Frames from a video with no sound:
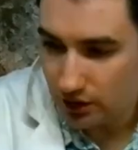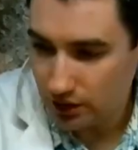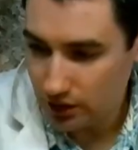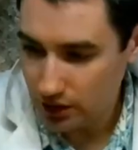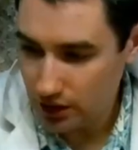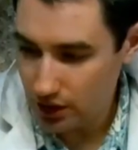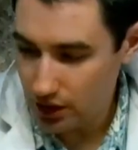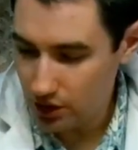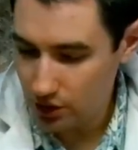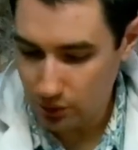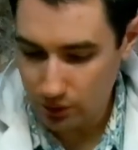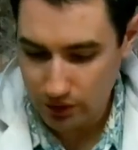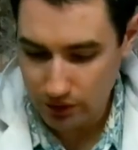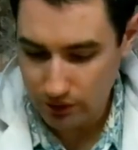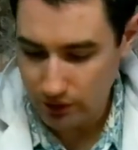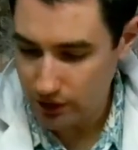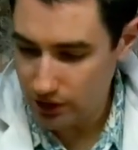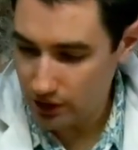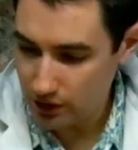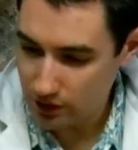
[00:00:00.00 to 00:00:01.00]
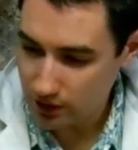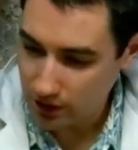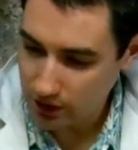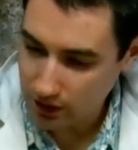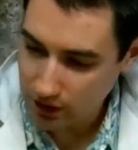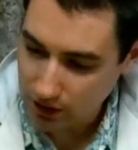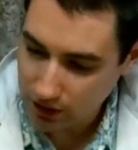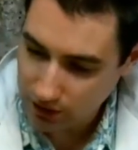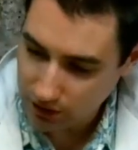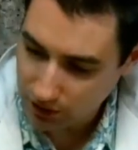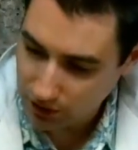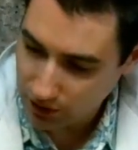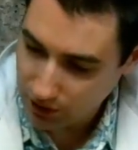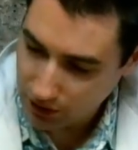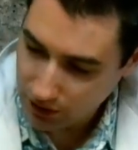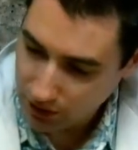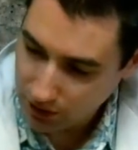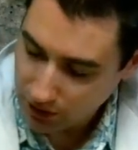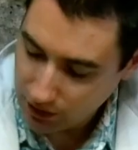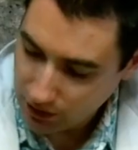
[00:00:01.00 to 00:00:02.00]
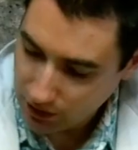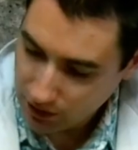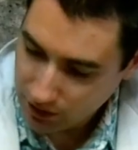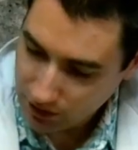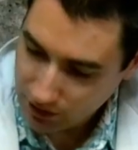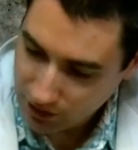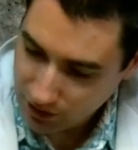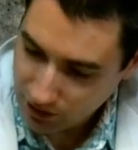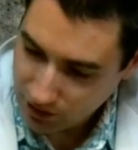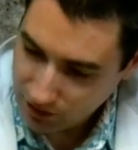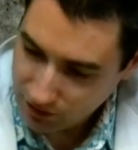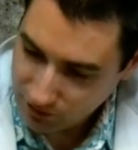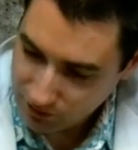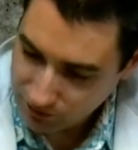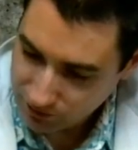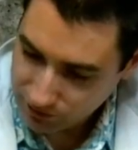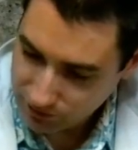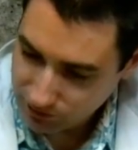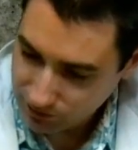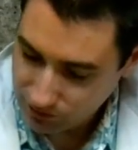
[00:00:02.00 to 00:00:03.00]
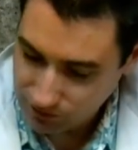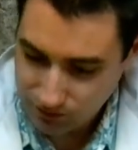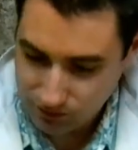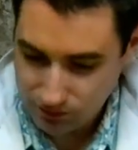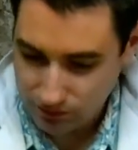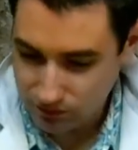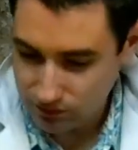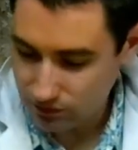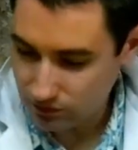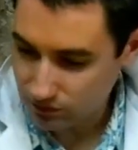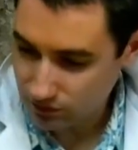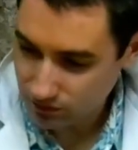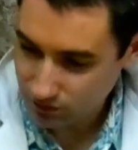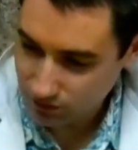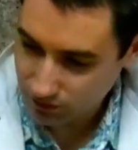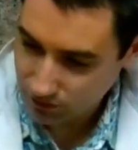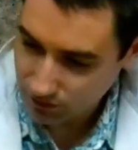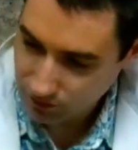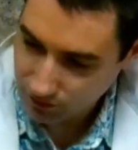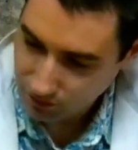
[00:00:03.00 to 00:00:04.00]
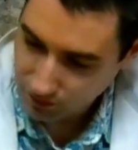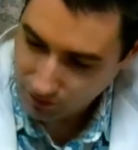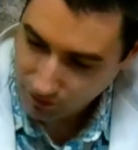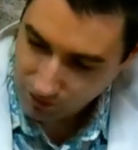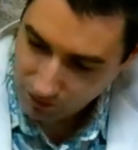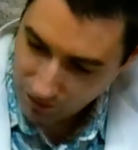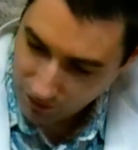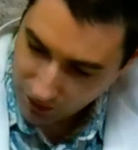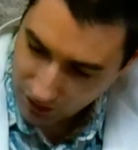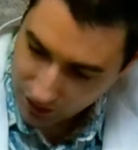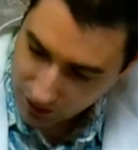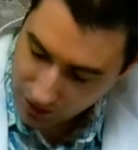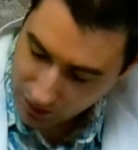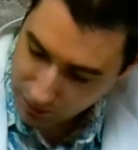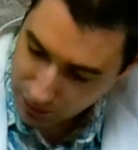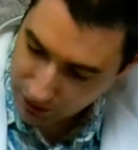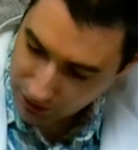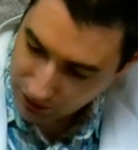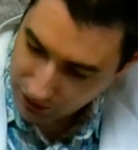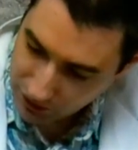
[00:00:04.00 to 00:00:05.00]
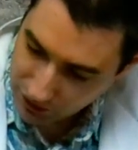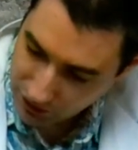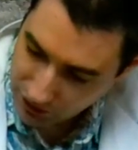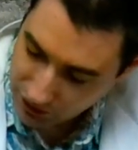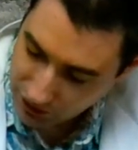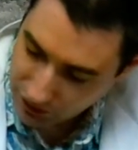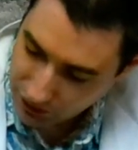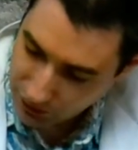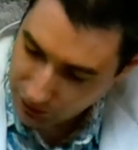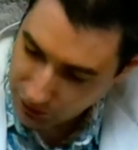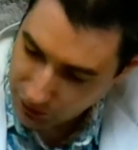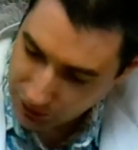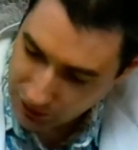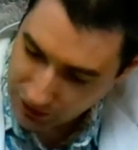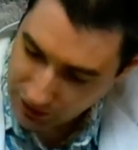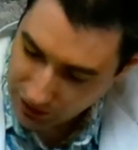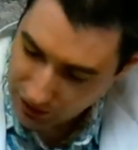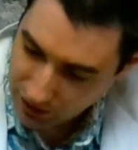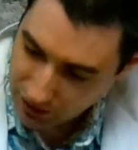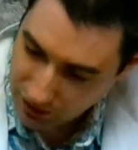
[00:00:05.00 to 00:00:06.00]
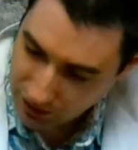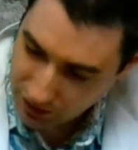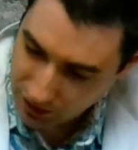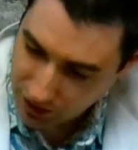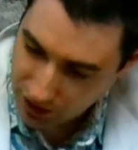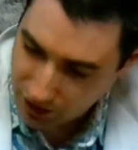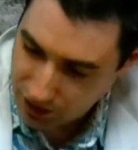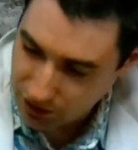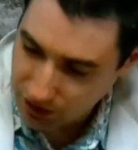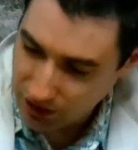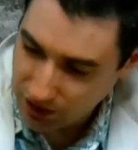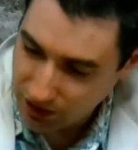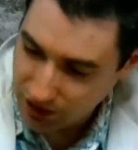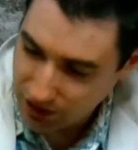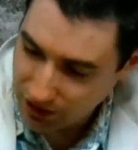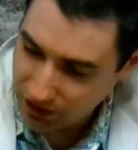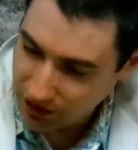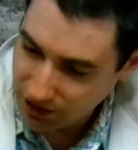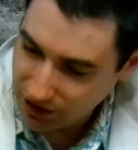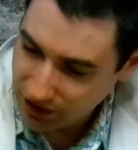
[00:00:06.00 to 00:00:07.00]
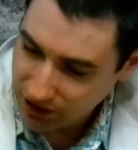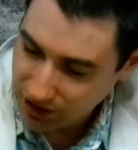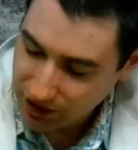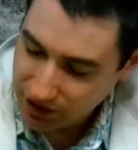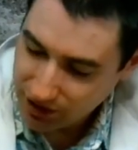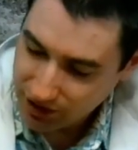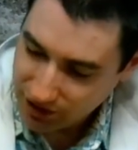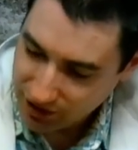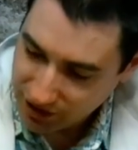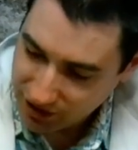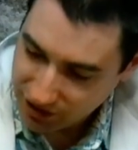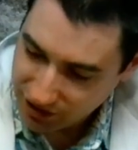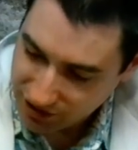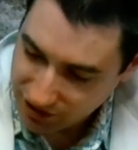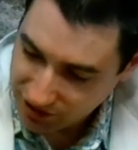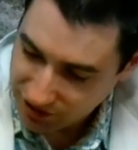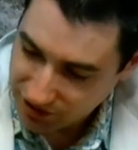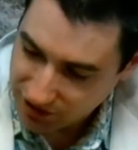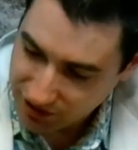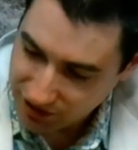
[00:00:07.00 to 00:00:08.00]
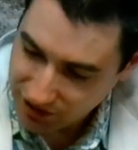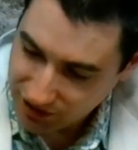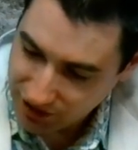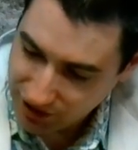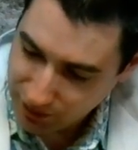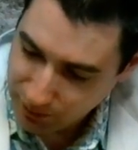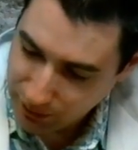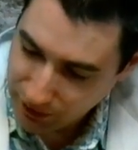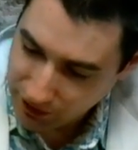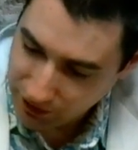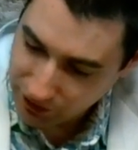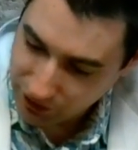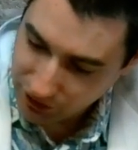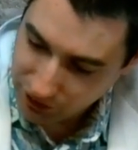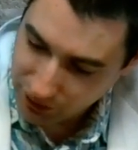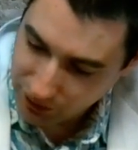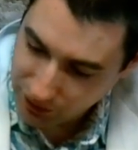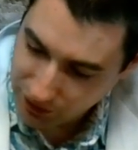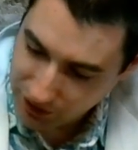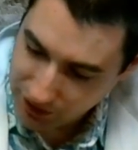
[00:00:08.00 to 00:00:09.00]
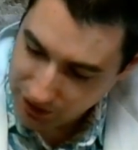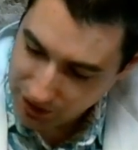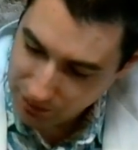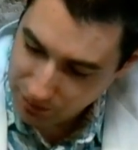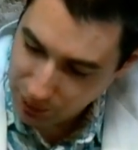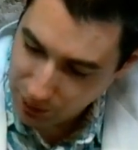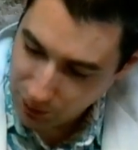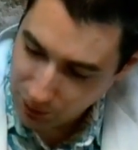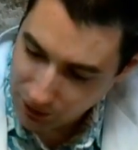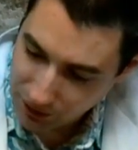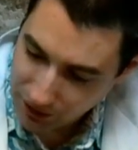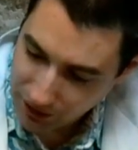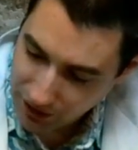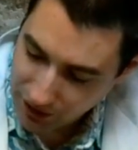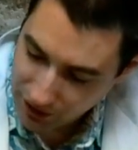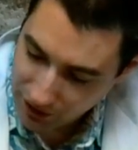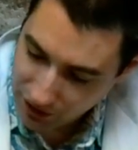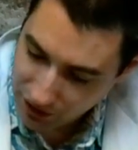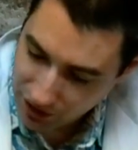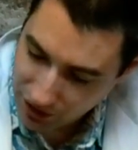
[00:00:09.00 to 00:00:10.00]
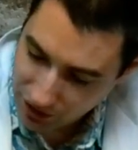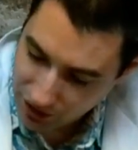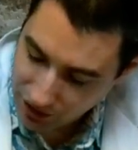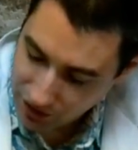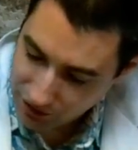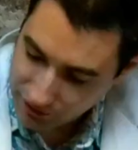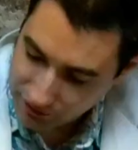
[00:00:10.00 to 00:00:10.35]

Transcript: Each one of these then gets... The pickles are oriented... Oh no! The pickles are oriented poorly in this jar.